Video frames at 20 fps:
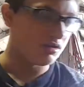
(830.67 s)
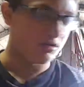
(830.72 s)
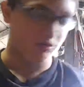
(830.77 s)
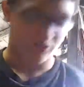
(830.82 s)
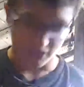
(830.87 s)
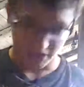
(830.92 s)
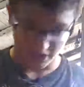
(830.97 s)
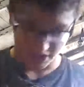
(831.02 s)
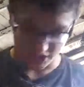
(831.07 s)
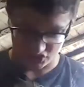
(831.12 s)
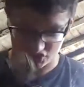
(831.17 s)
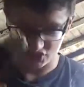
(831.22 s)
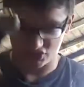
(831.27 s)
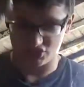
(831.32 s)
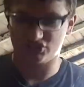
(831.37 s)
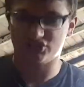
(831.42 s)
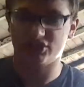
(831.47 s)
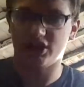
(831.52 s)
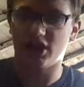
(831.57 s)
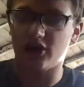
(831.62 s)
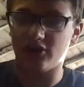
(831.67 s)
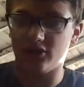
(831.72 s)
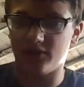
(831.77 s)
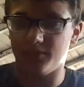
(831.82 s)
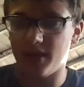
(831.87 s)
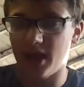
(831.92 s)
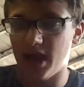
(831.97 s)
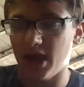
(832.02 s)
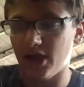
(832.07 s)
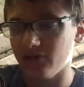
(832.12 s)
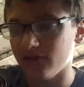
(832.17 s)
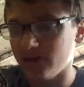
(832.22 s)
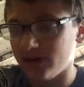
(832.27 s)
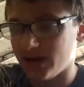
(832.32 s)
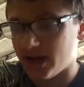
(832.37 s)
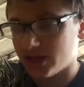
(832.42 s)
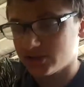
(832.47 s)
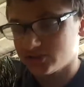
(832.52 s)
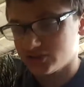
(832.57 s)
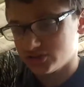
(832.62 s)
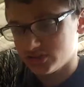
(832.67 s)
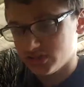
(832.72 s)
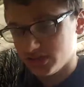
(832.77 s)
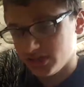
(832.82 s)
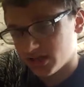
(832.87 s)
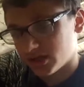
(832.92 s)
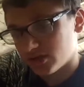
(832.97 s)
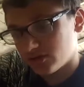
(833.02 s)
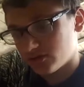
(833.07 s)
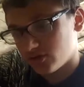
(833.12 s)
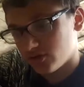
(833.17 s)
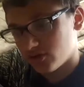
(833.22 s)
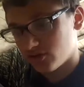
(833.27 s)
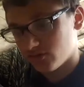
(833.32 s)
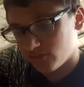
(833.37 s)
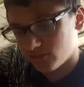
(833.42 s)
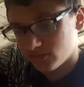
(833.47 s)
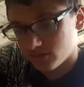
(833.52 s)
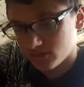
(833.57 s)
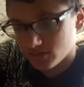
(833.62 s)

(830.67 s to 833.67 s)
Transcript: So I need to change out the battery. Actually, I don't know.